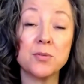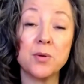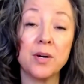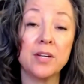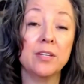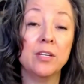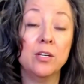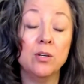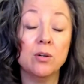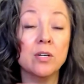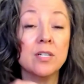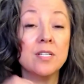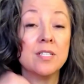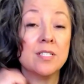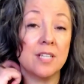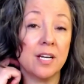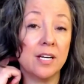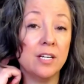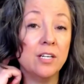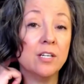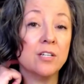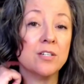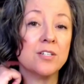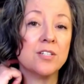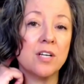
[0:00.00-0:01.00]
right, that you could say
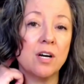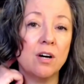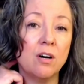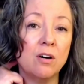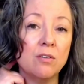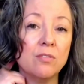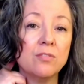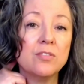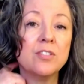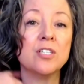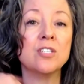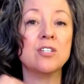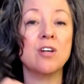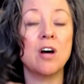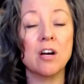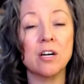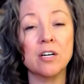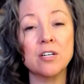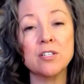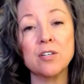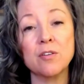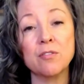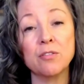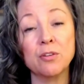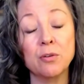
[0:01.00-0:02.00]
to yourself to talk
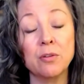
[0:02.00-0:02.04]
yourself